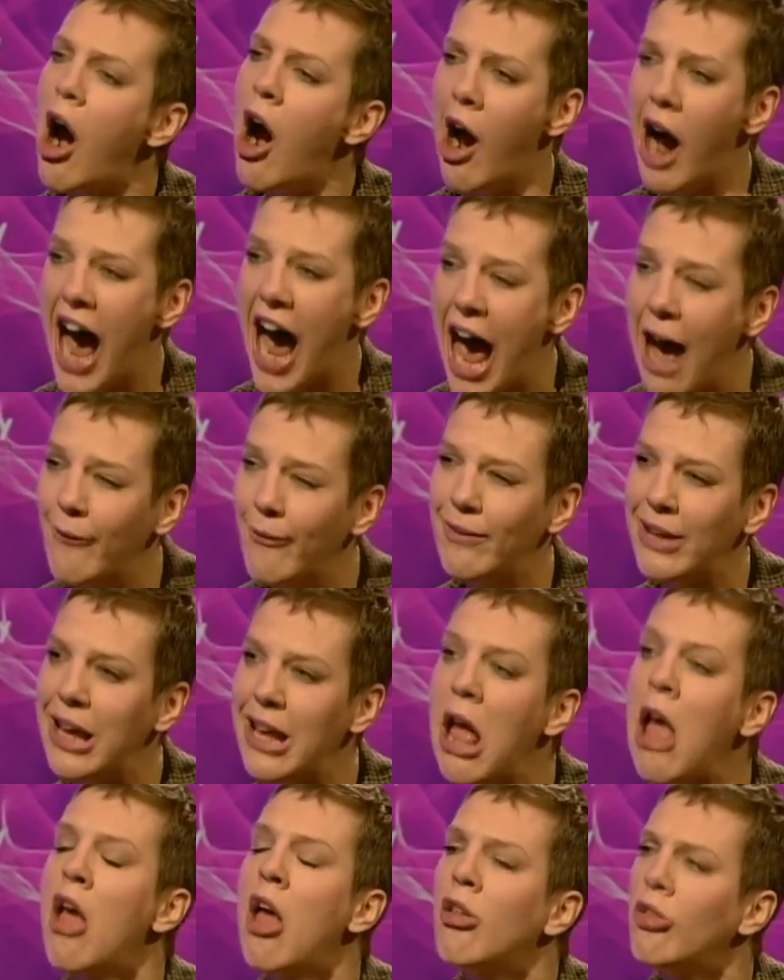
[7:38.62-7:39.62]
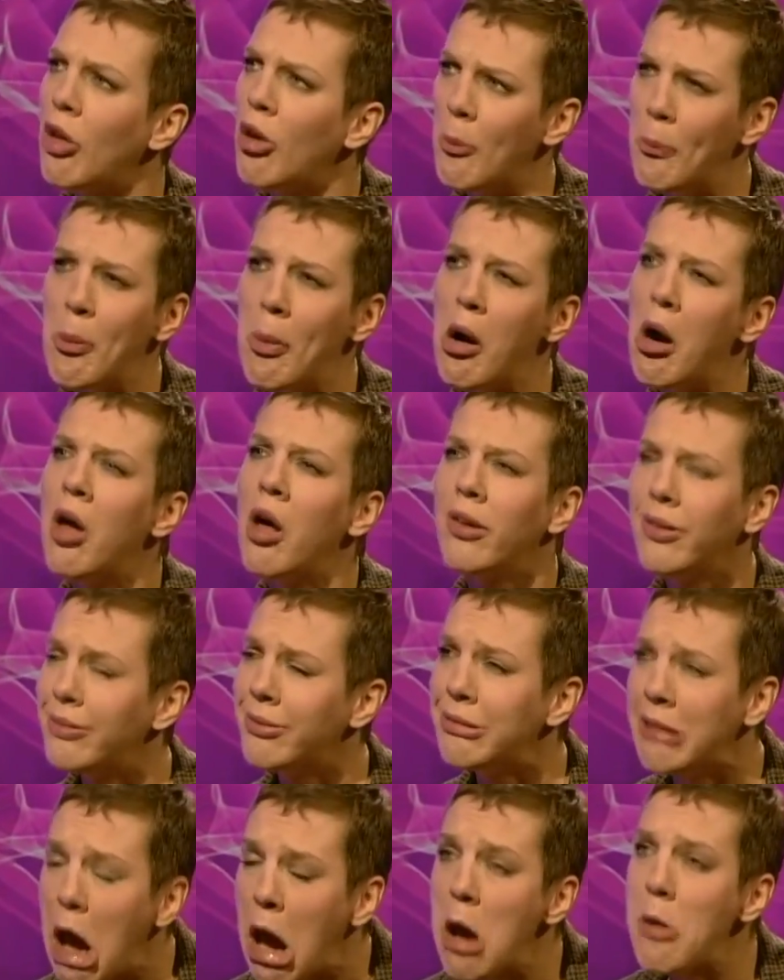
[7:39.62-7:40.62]
are having to put
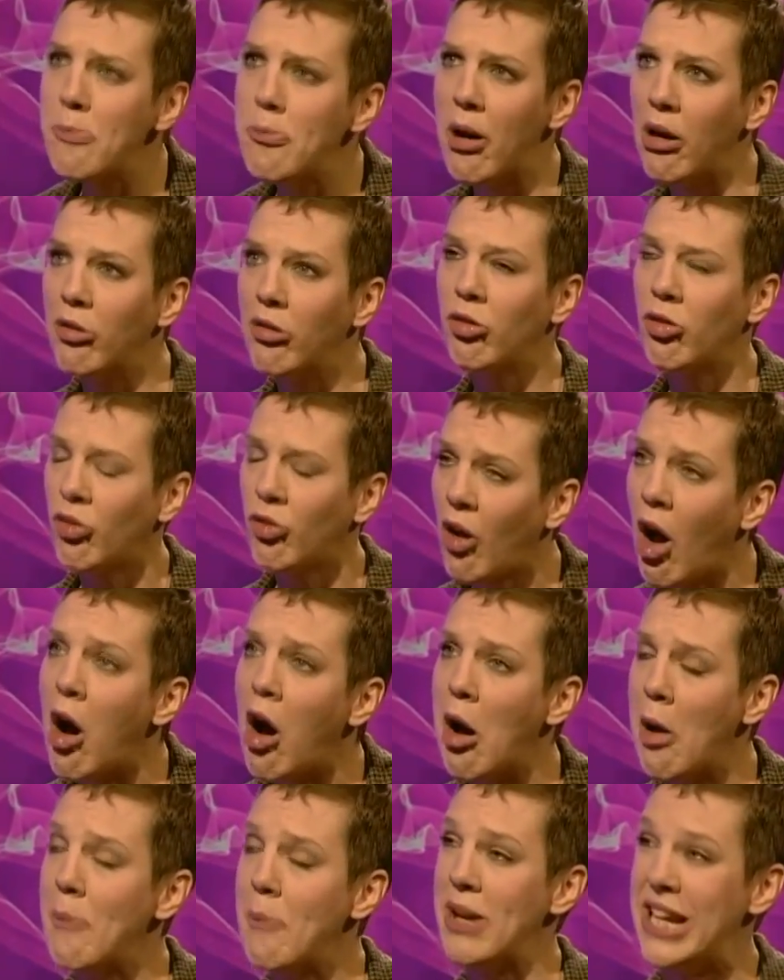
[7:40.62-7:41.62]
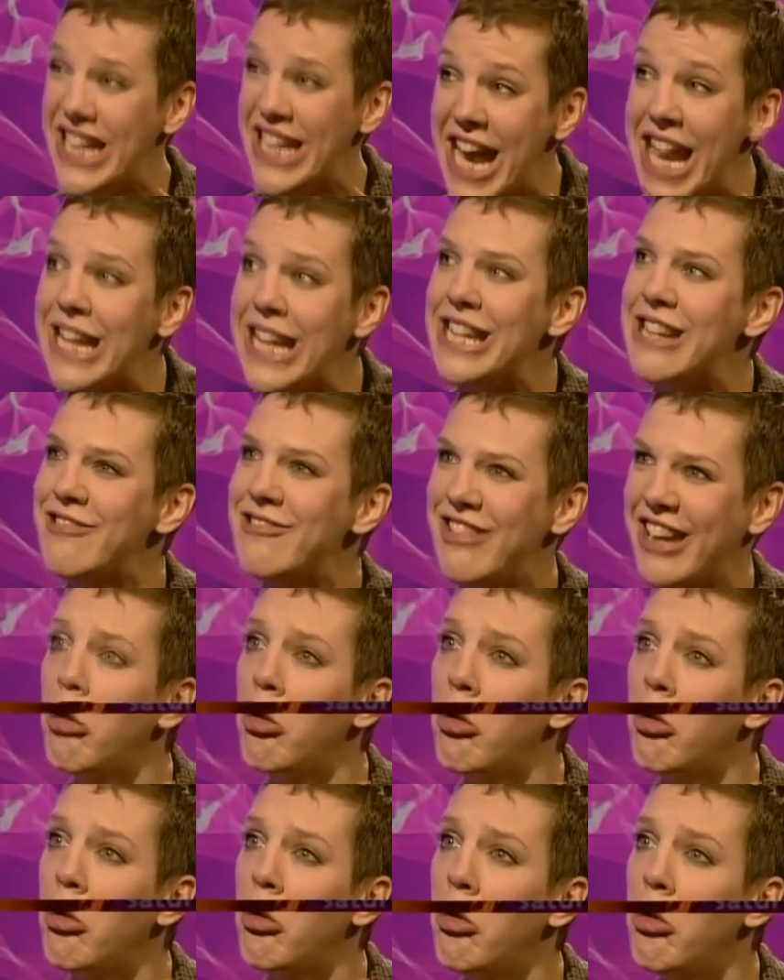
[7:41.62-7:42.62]
so much time and
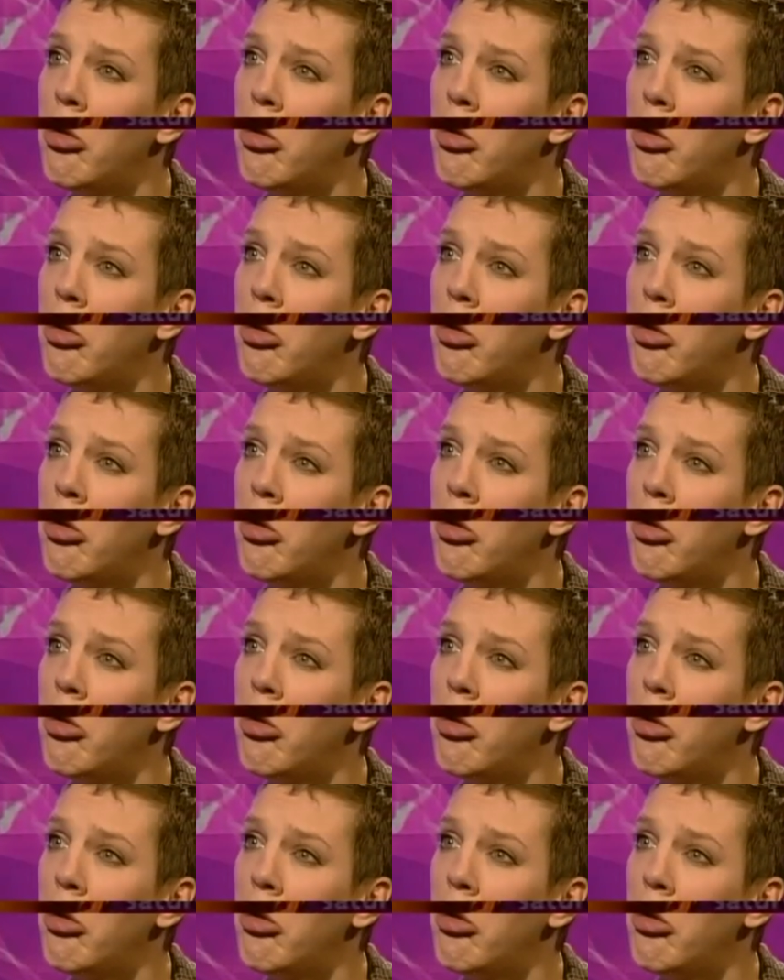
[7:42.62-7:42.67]
energy